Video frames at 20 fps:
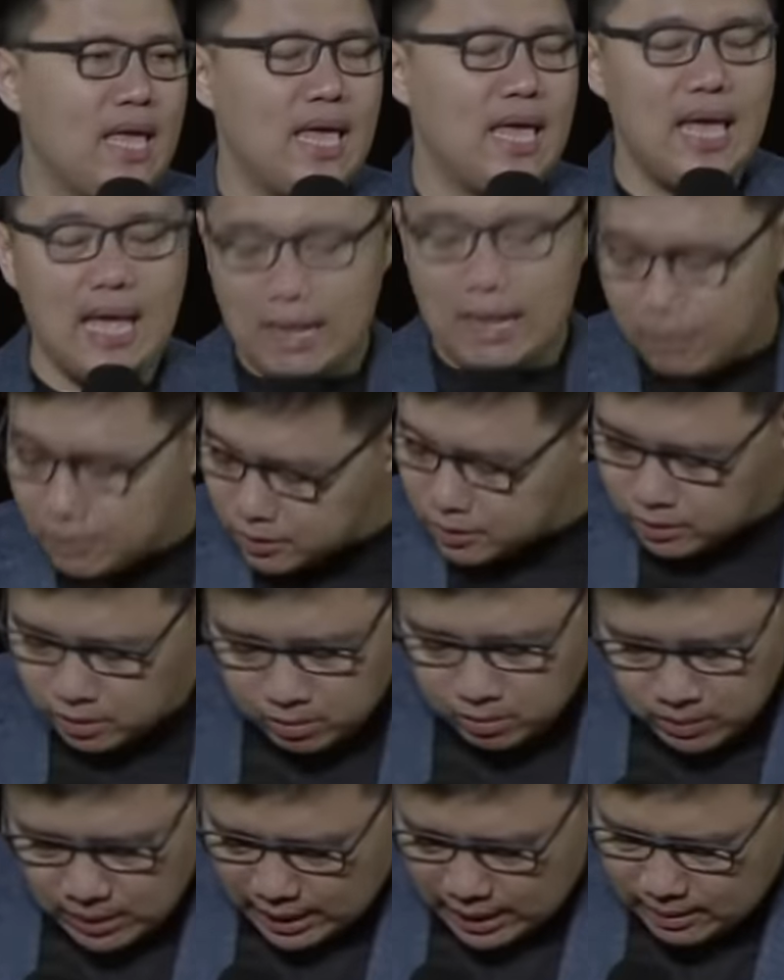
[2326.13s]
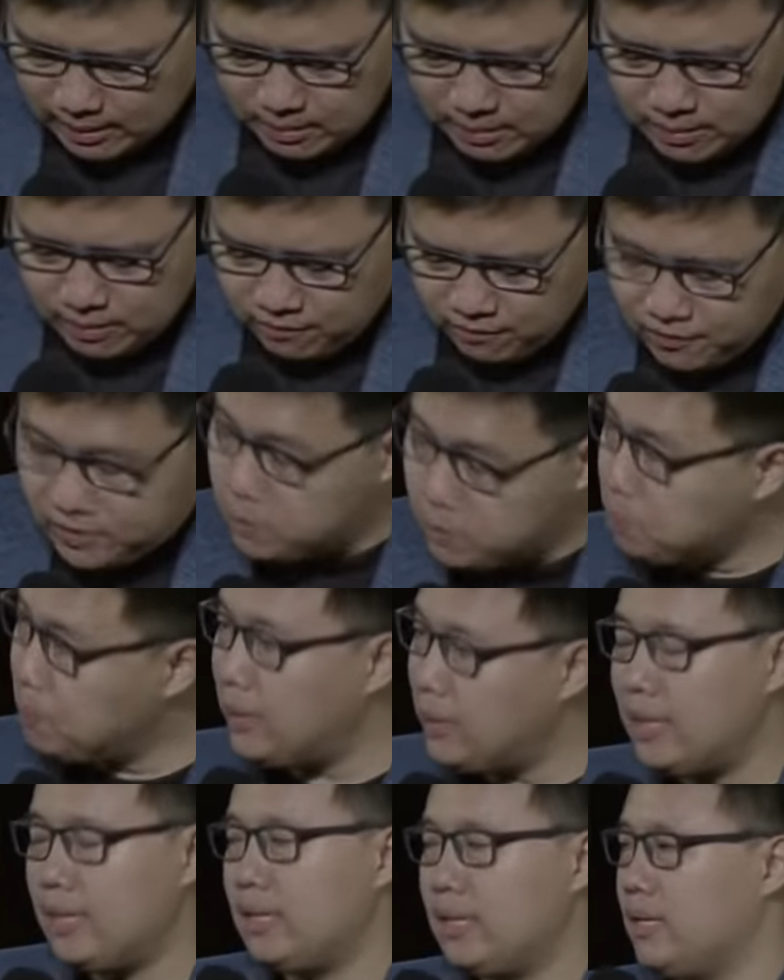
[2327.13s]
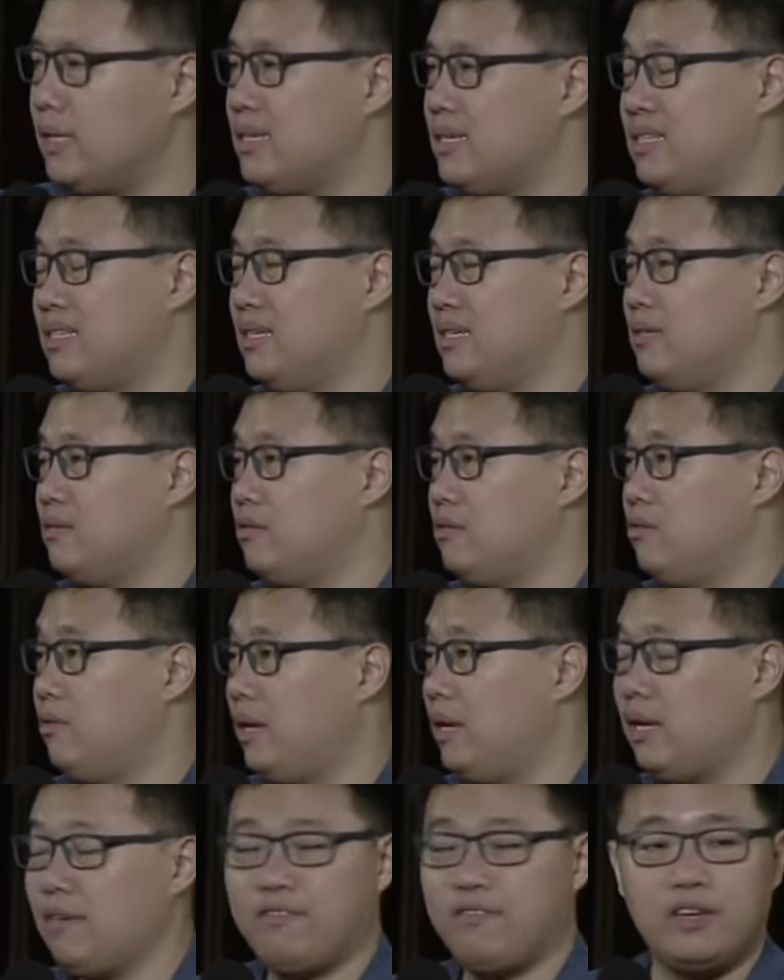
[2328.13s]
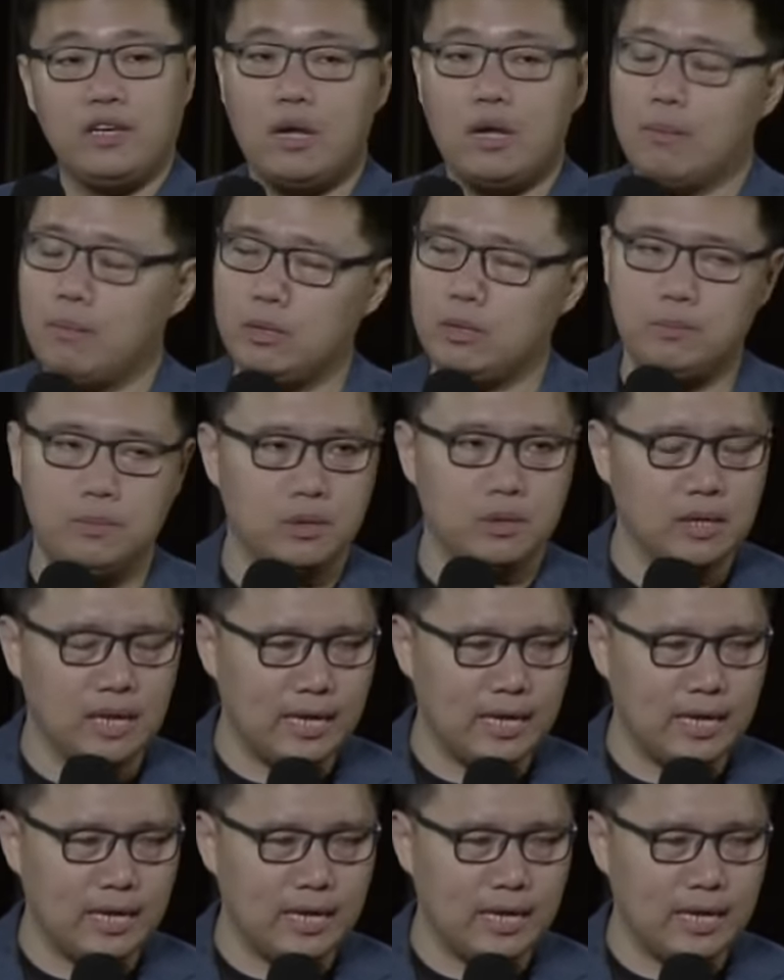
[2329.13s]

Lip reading: And also, 1 Peter is really a phenomenal book.